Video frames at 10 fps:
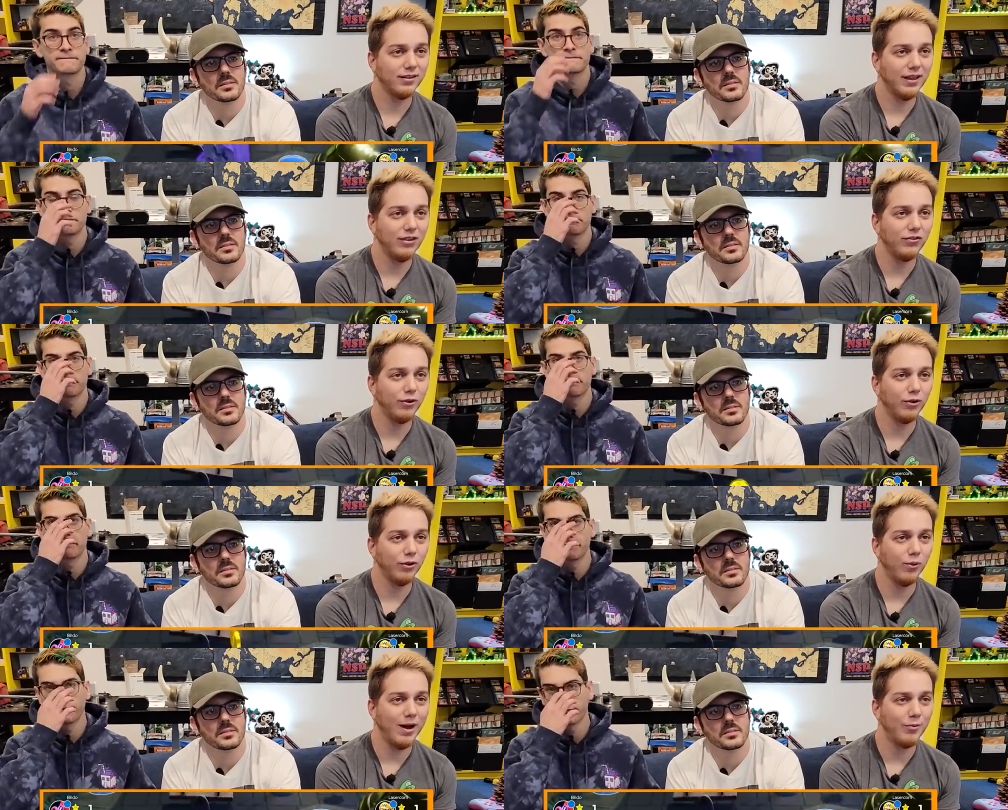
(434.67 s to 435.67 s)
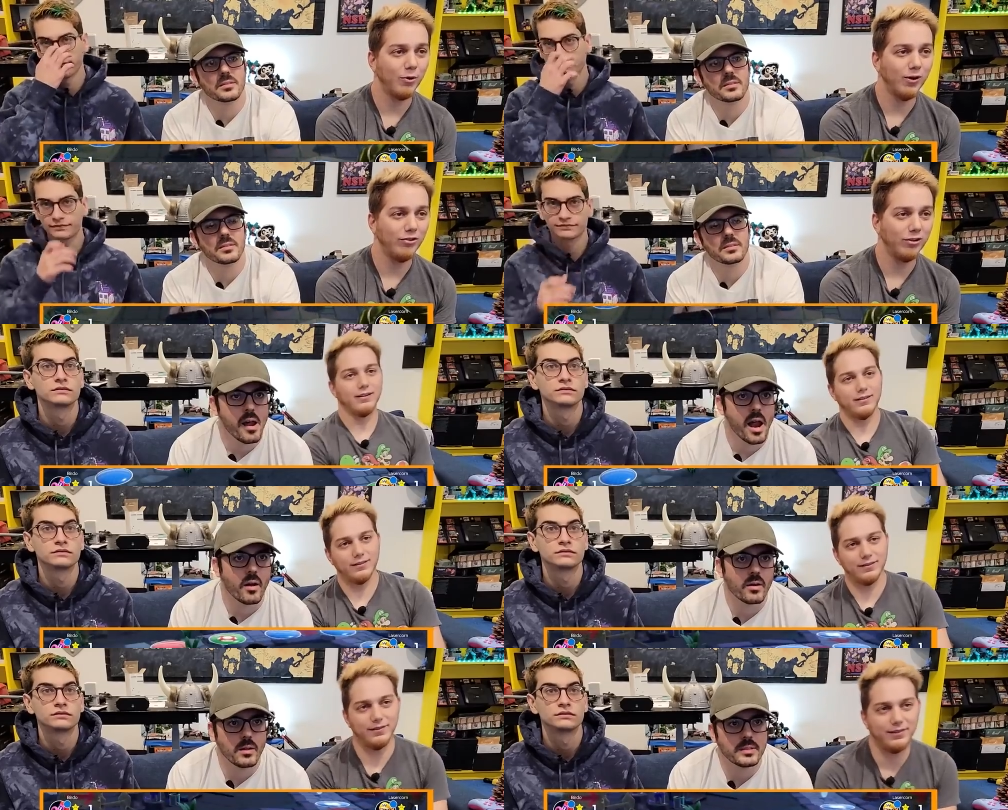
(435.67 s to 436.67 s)
Speaker 1: Thanks for your cooperation.
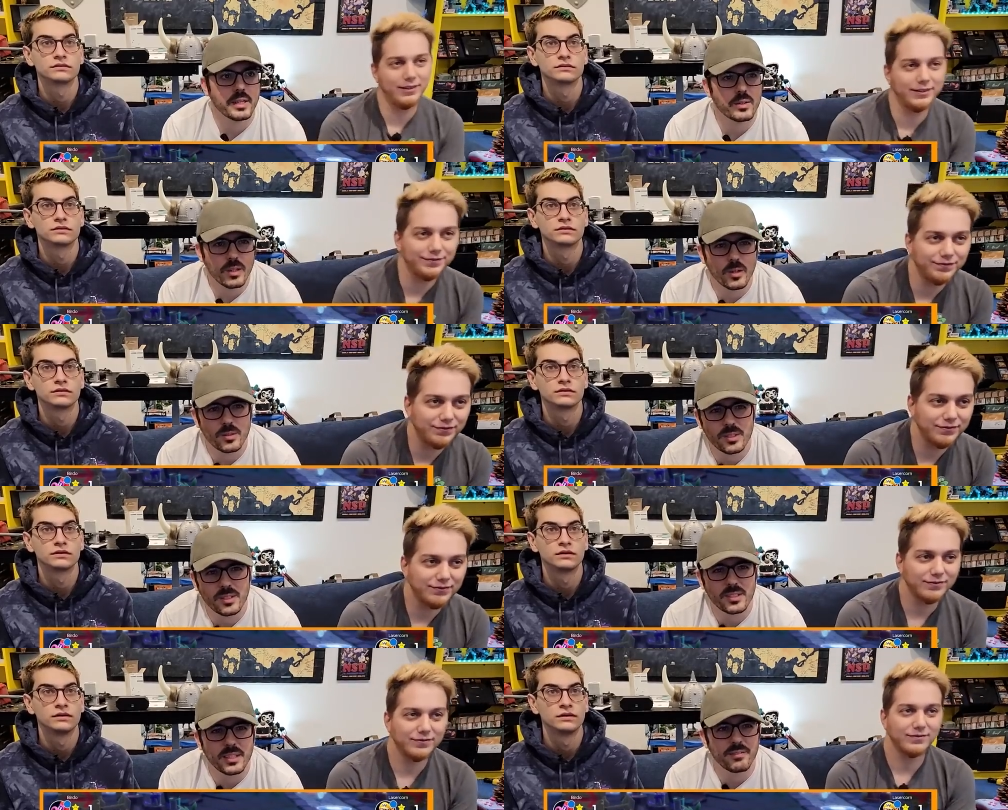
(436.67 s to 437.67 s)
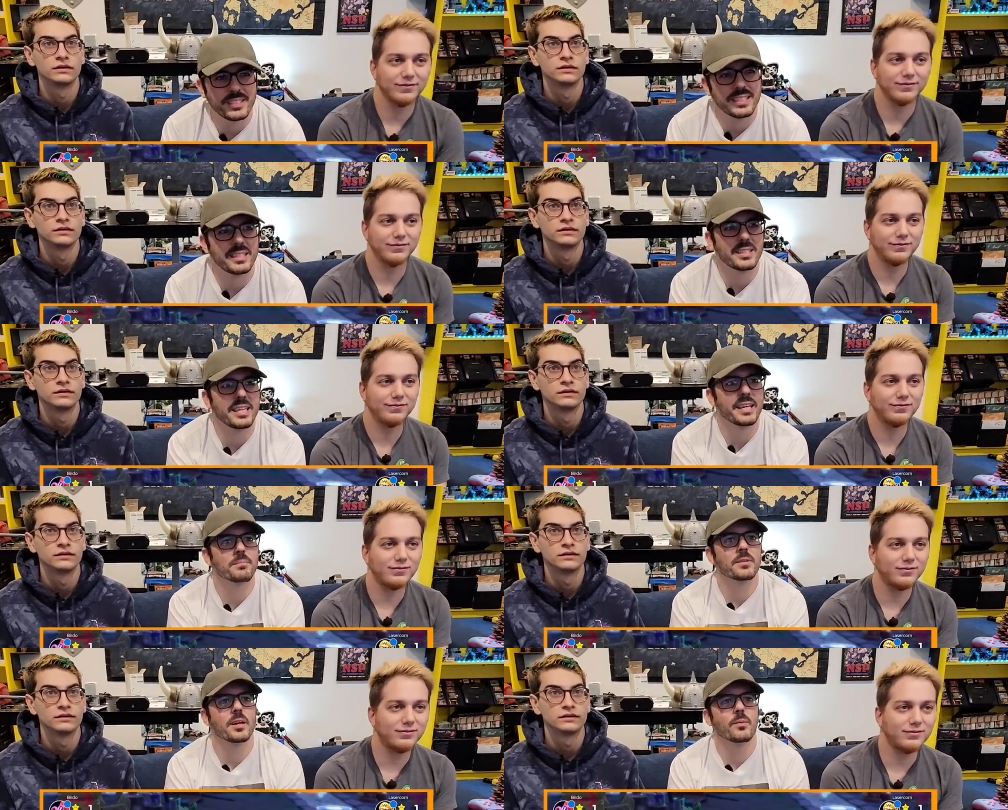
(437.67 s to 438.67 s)
Speaker 2: How close? How close? seventeen.
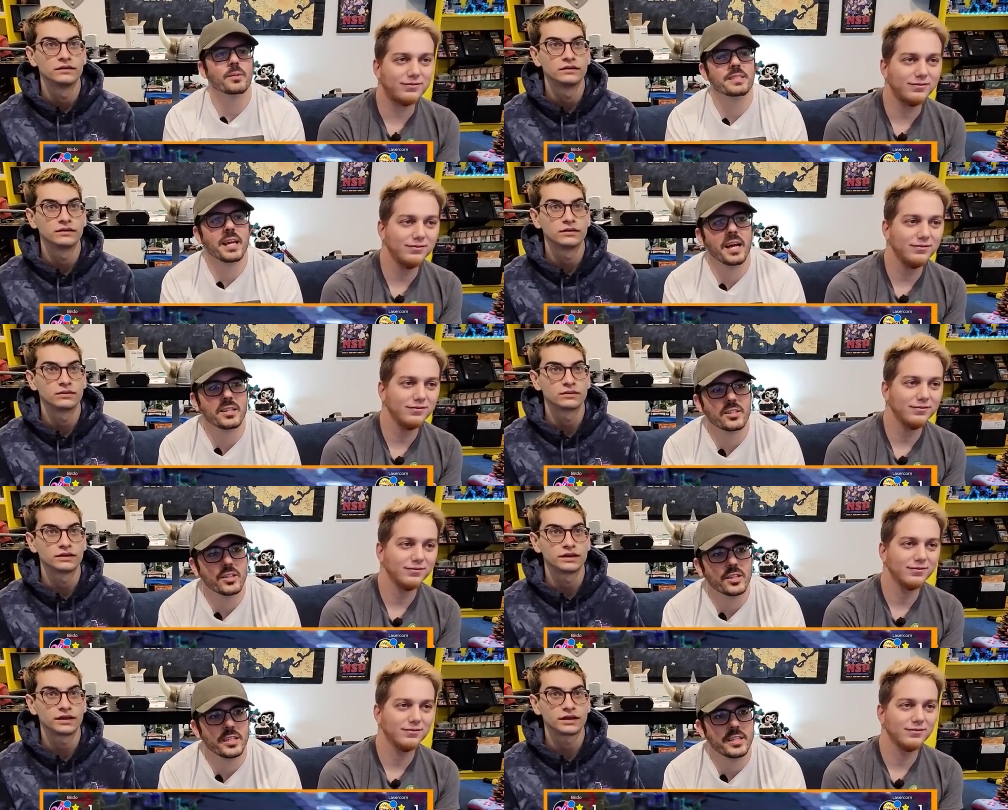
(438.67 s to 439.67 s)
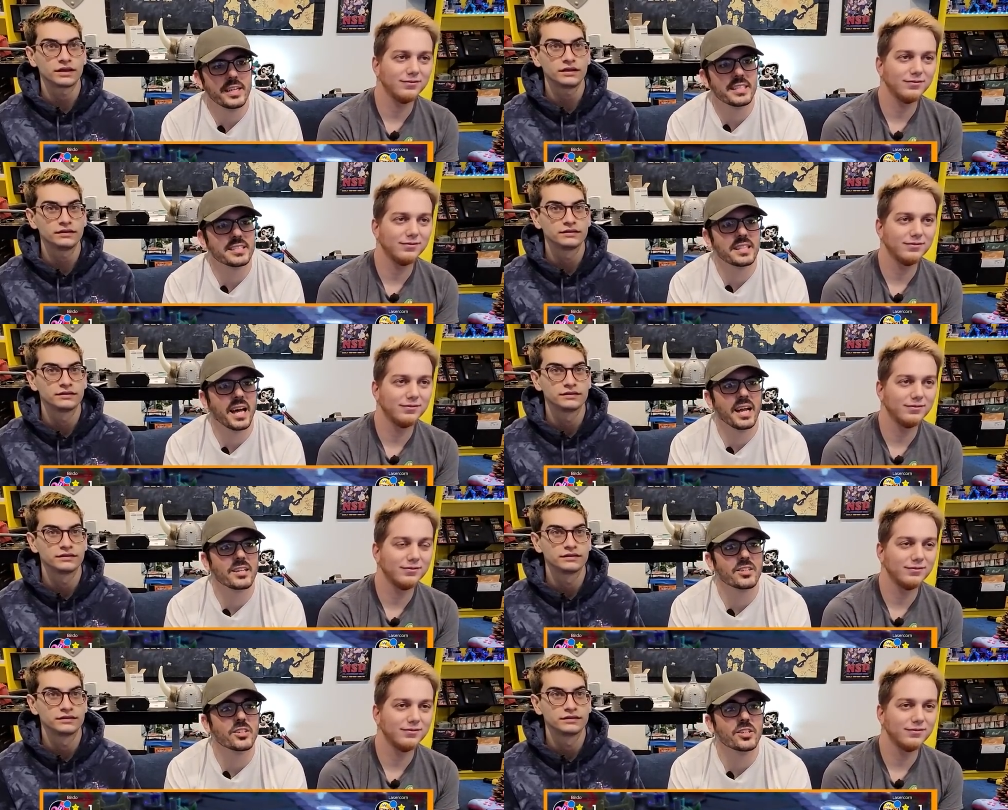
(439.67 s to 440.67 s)
Yep. No, it's not okay. good. It's not
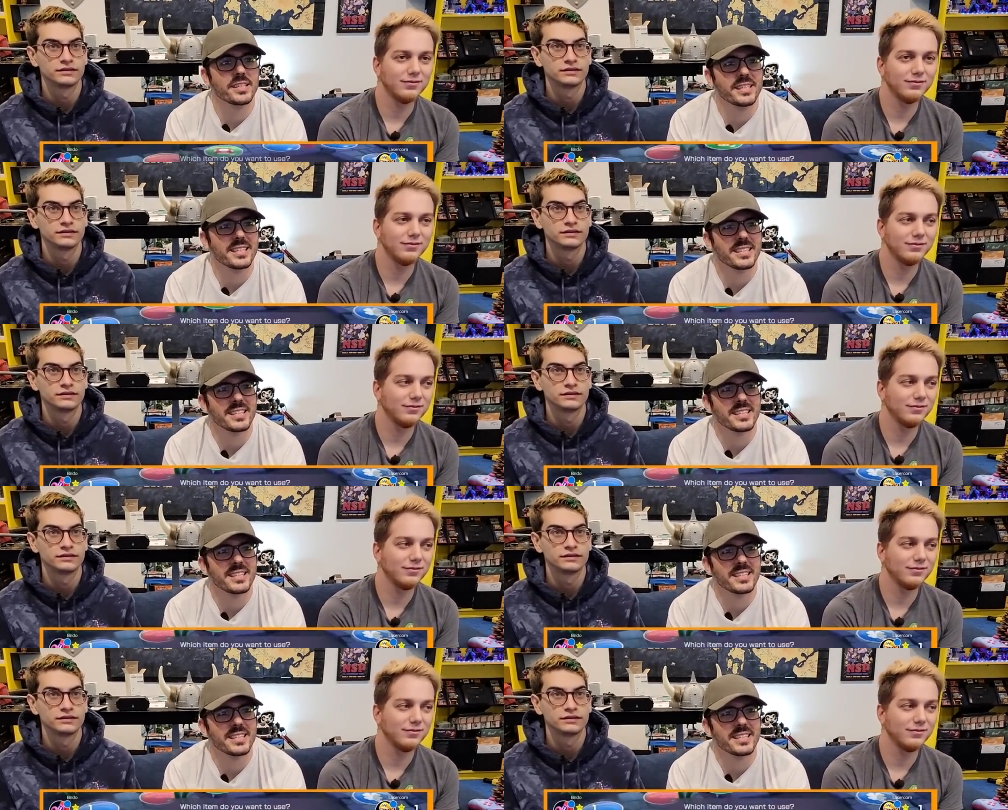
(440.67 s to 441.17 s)
good.